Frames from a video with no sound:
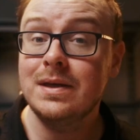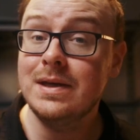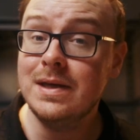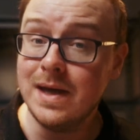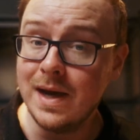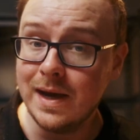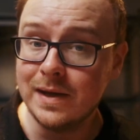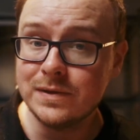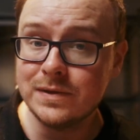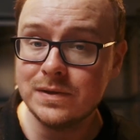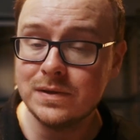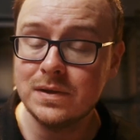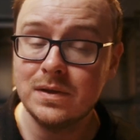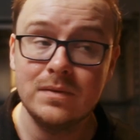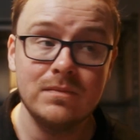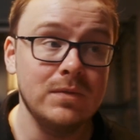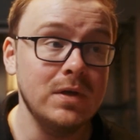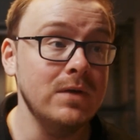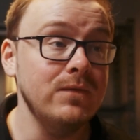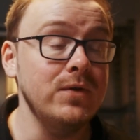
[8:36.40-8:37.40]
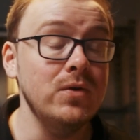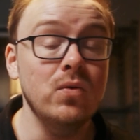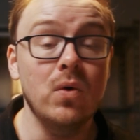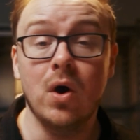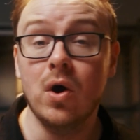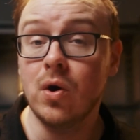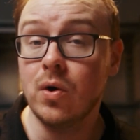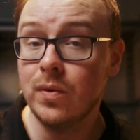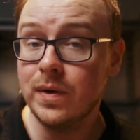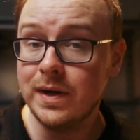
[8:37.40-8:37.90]
Yes. If you
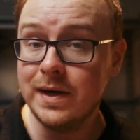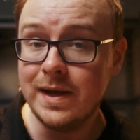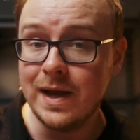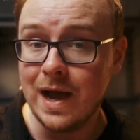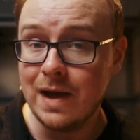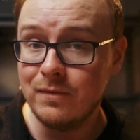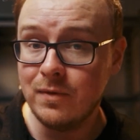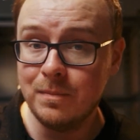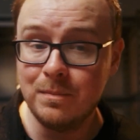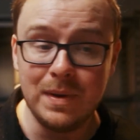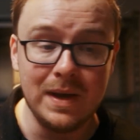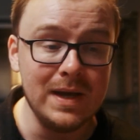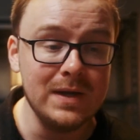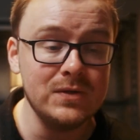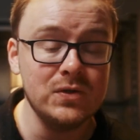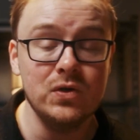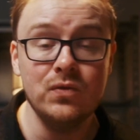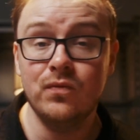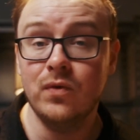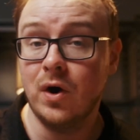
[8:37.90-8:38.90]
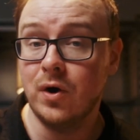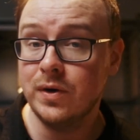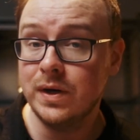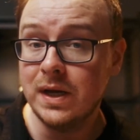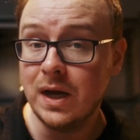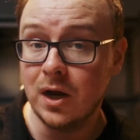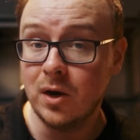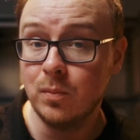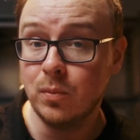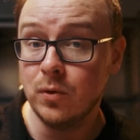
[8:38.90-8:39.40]
already have a base, you've already
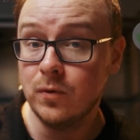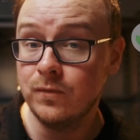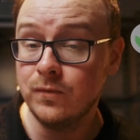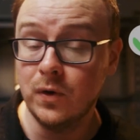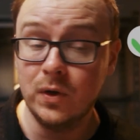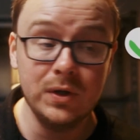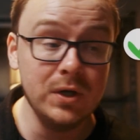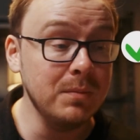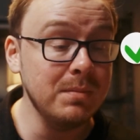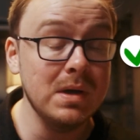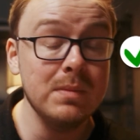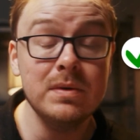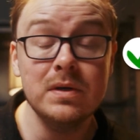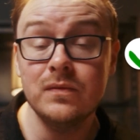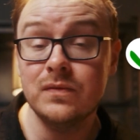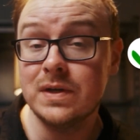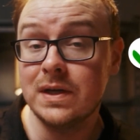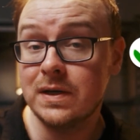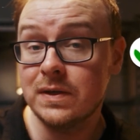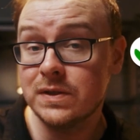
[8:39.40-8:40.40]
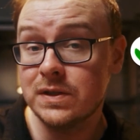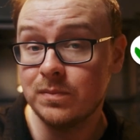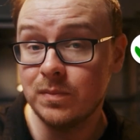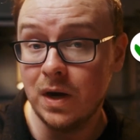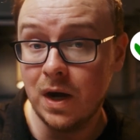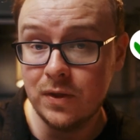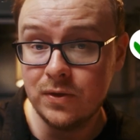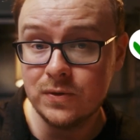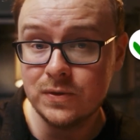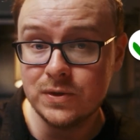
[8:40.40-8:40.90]
got a portfolio, maybe you've taken some
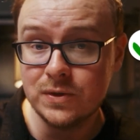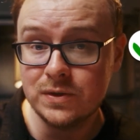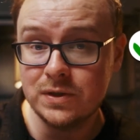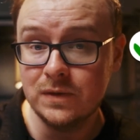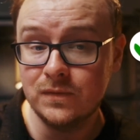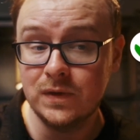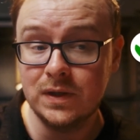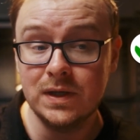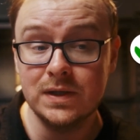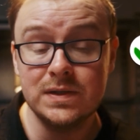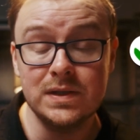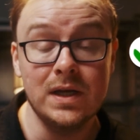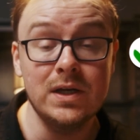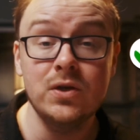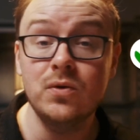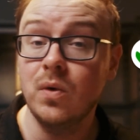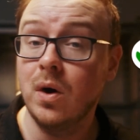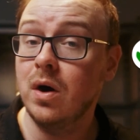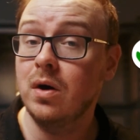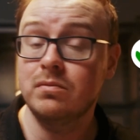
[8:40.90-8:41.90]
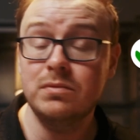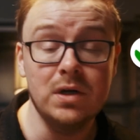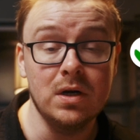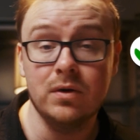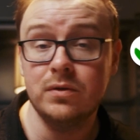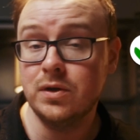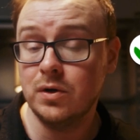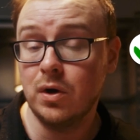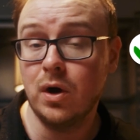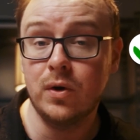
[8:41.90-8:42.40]
other certificates and
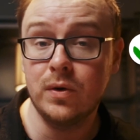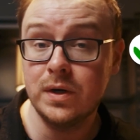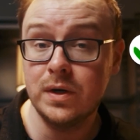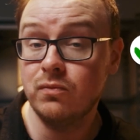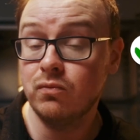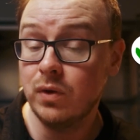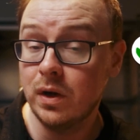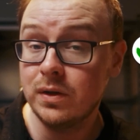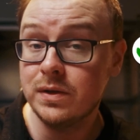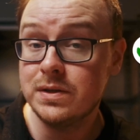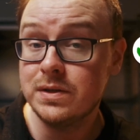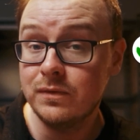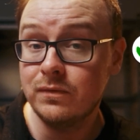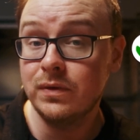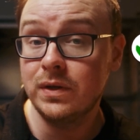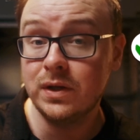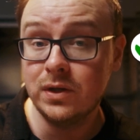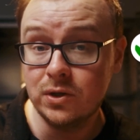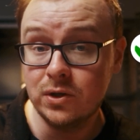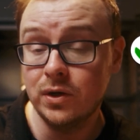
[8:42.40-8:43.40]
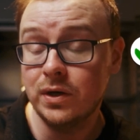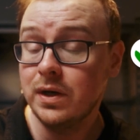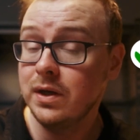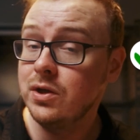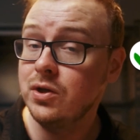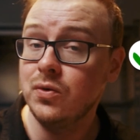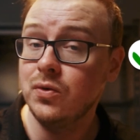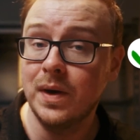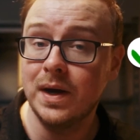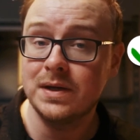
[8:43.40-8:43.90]
you're already relatively good at
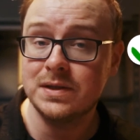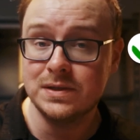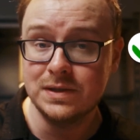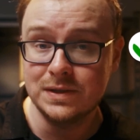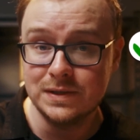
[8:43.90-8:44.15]
UX